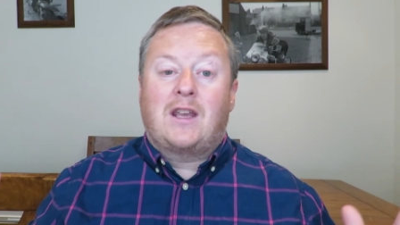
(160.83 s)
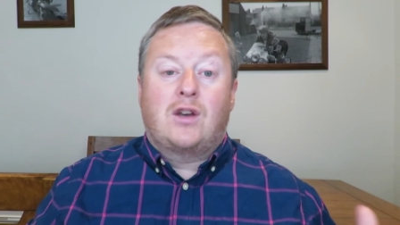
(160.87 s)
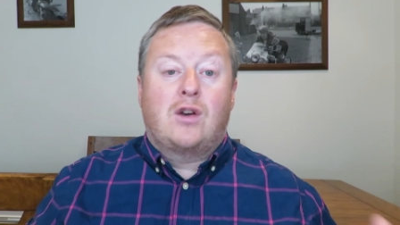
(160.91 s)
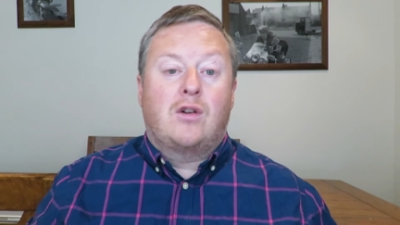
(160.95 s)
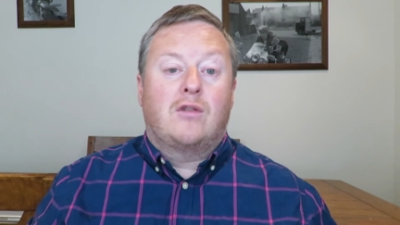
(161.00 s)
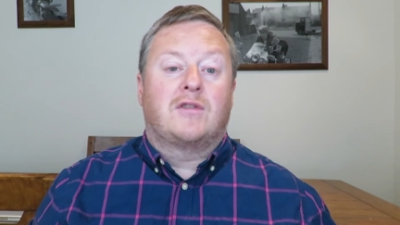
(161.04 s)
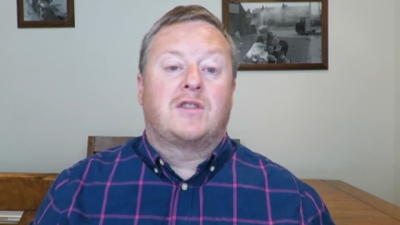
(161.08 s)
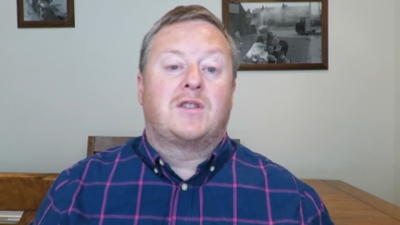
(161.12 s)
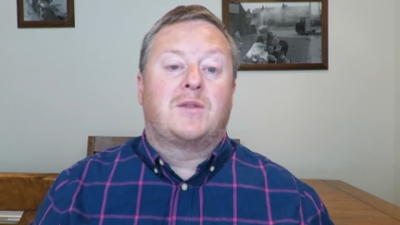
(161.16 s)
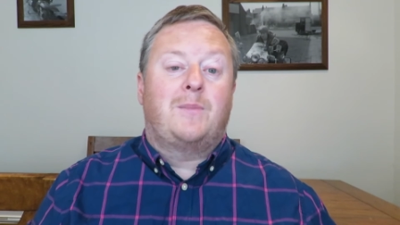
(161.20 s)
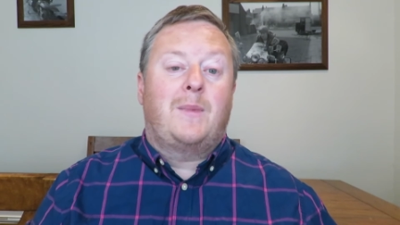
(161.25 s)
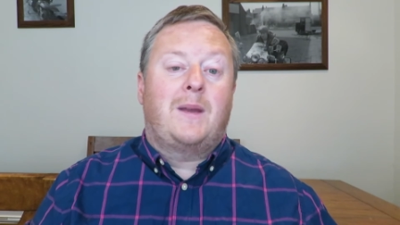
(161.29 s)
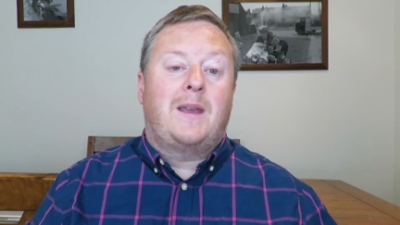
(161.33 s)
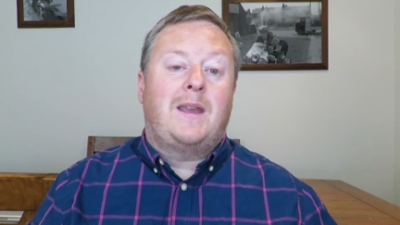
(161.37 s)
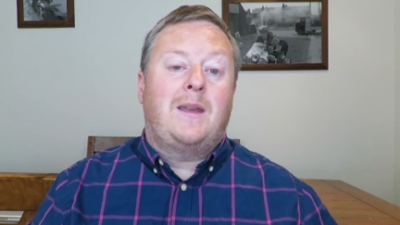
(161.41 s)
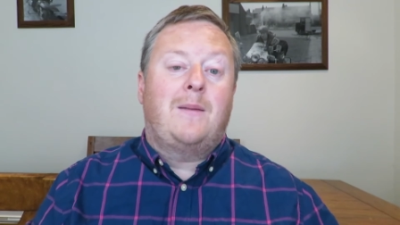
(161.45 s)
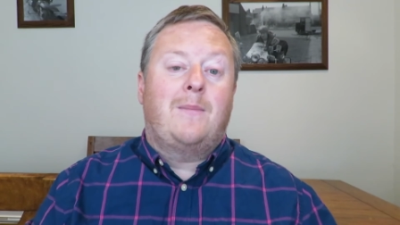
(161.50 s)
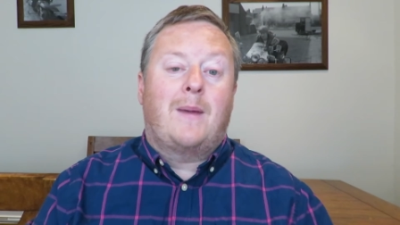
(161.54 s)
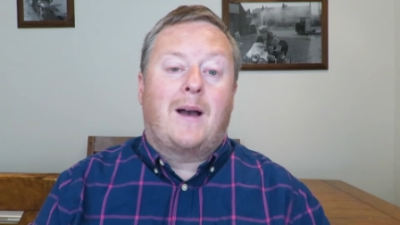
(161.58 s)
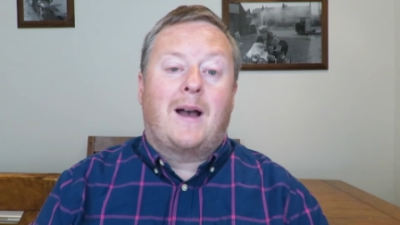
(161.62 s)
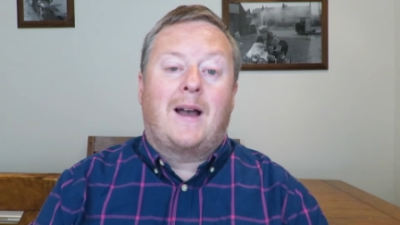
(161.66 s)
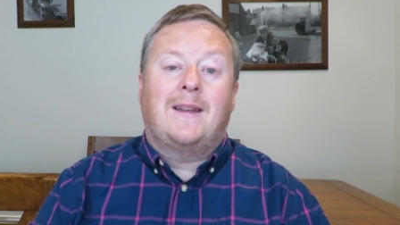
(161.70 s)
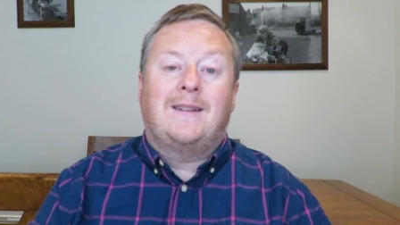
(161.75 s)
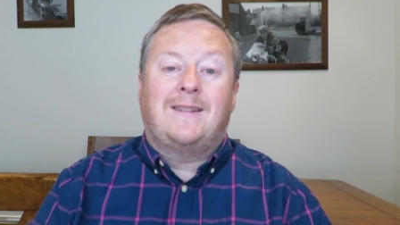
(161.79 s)
cooked me
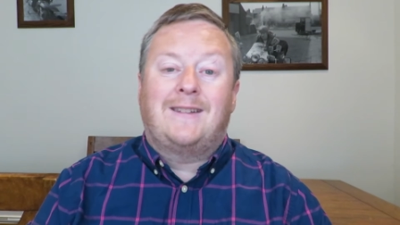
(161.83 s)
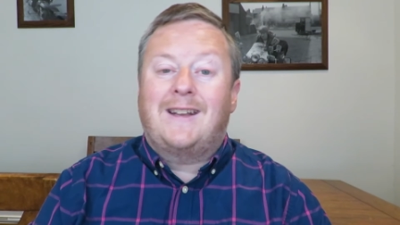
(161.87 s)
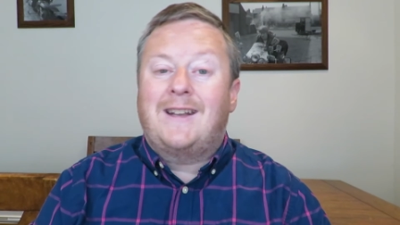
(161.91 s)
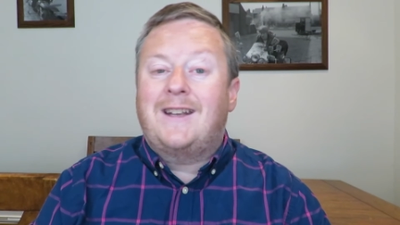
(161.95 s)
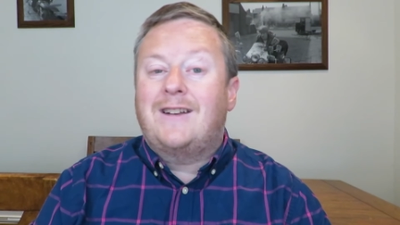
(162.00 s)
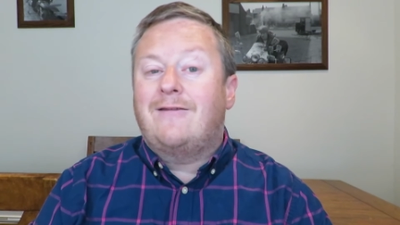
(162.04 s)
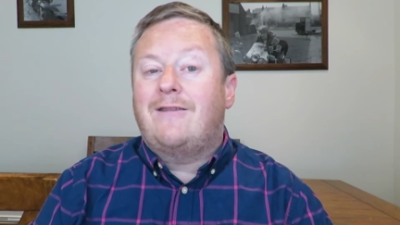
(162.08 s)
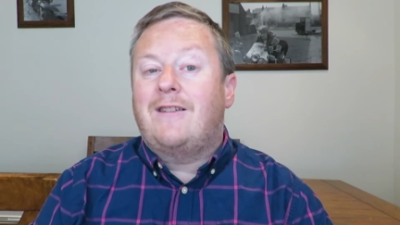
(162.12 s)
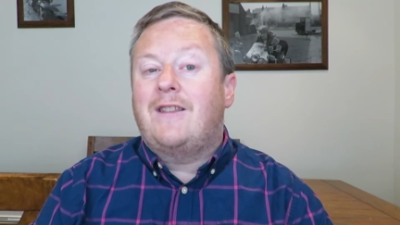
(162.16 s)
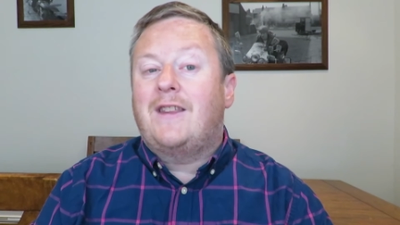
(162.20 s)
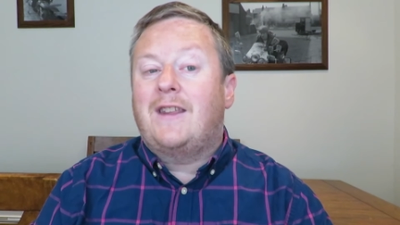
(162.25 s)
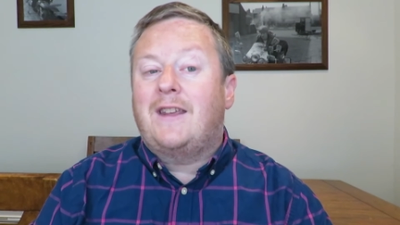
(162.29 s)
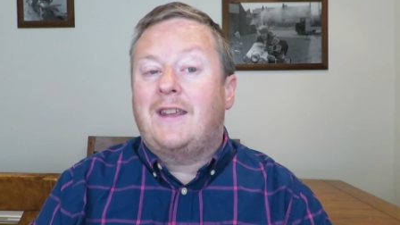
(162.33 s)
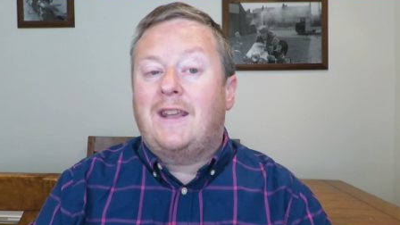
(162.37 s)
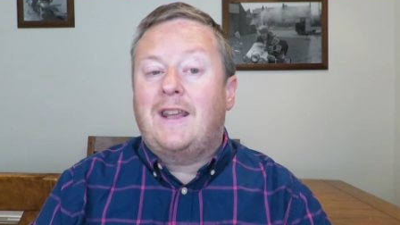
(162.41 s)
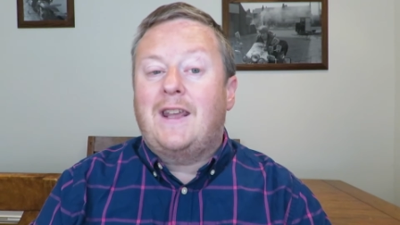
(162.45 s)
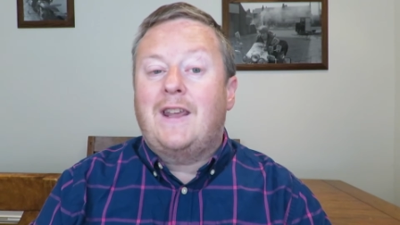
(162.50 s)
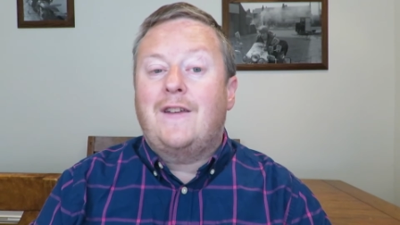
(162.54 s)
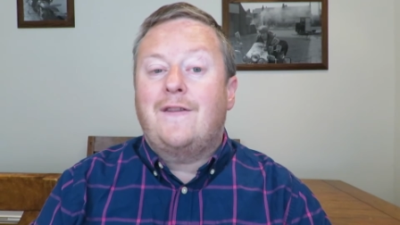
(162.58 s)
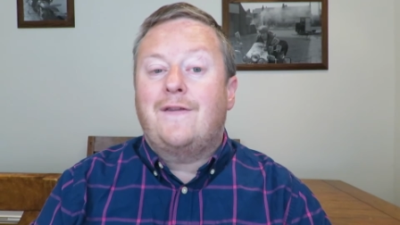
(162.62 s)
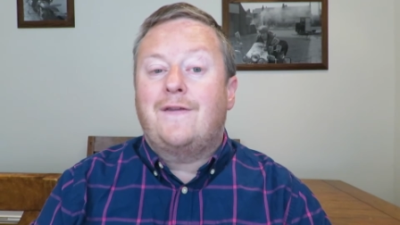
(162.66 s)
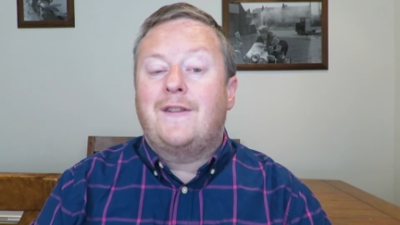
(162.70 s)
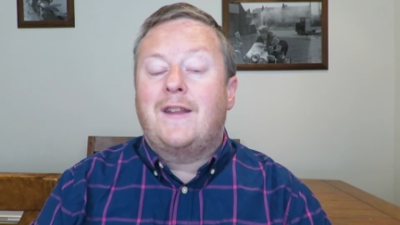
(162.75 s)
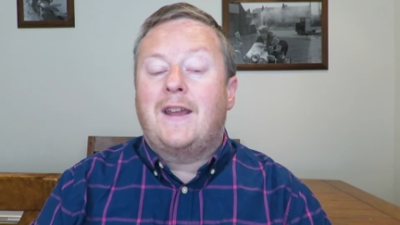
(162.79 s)
my dinner in the
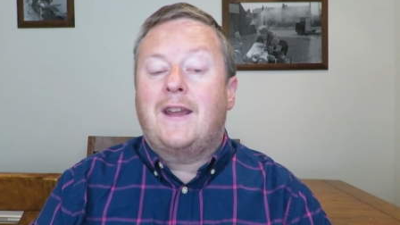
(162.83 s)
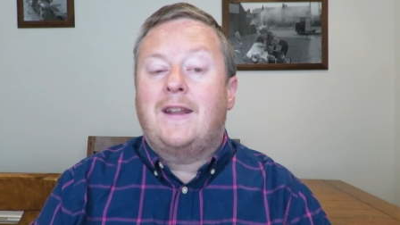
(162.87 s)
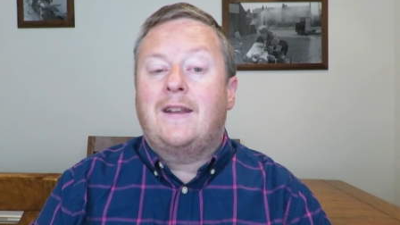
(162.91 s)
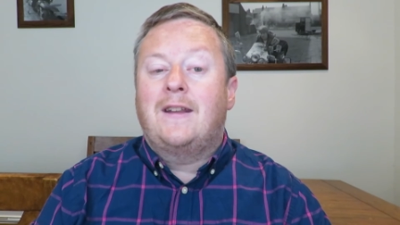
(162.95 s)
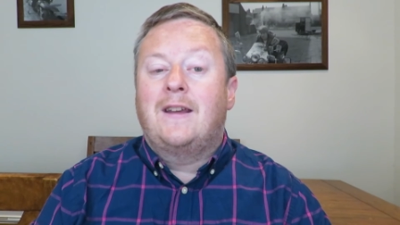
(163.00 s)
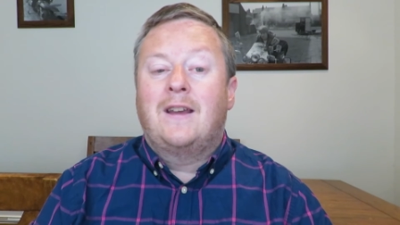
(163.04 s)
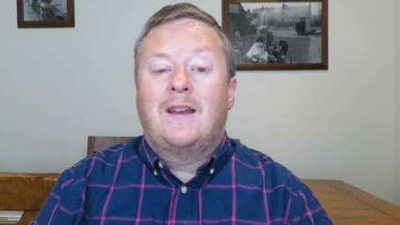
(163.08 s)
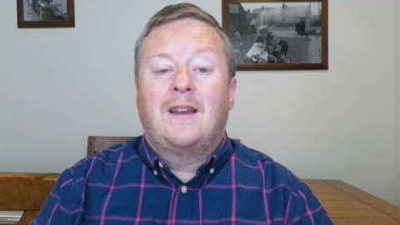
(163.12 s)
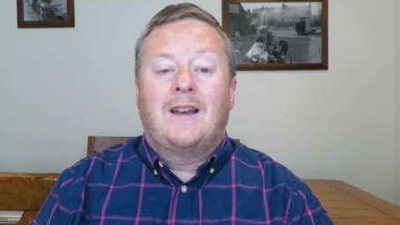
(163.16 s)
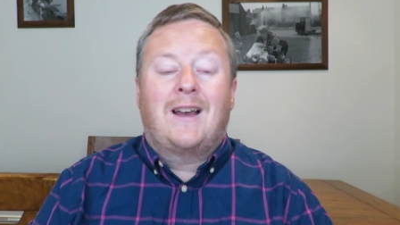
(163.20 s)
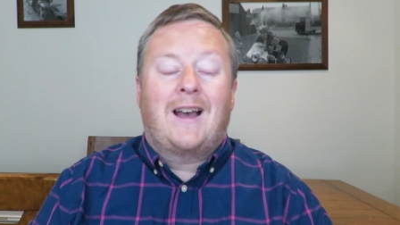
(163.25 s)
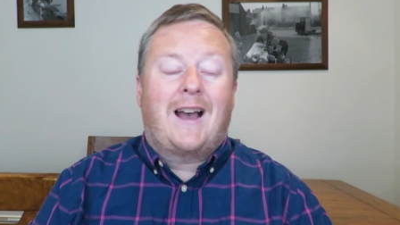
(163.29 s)
evening.